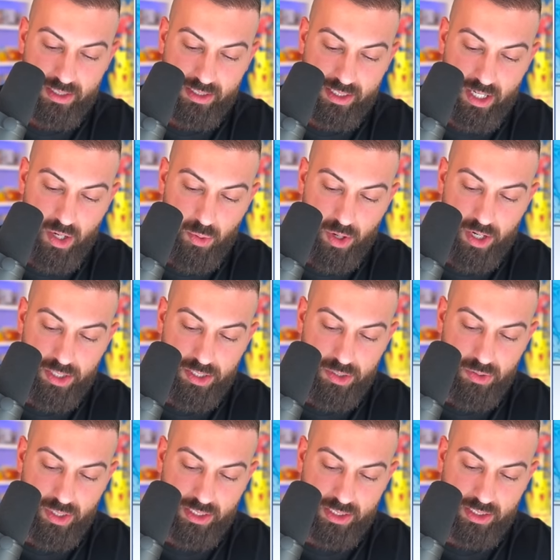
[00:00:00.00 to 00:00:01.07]
So we're gonna
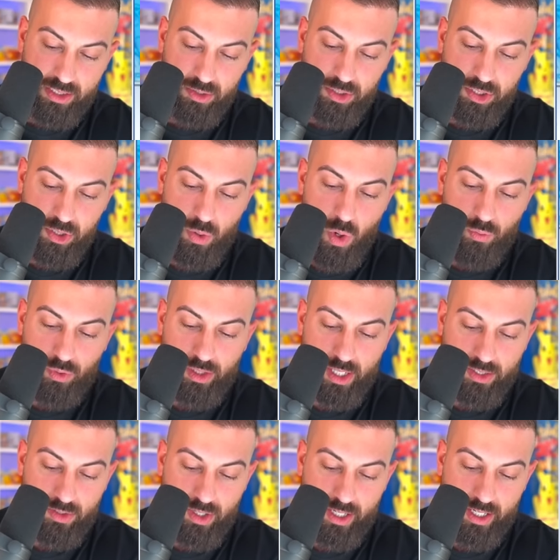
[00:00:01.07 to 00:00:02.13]
do, let's just do 2. Hopefully
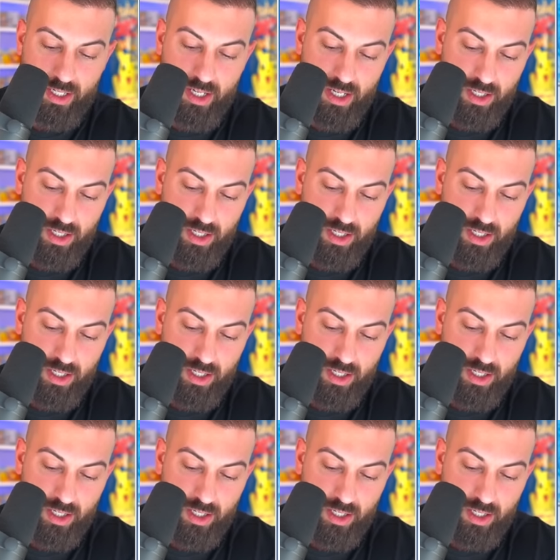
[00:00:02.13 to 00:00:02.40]
that's right.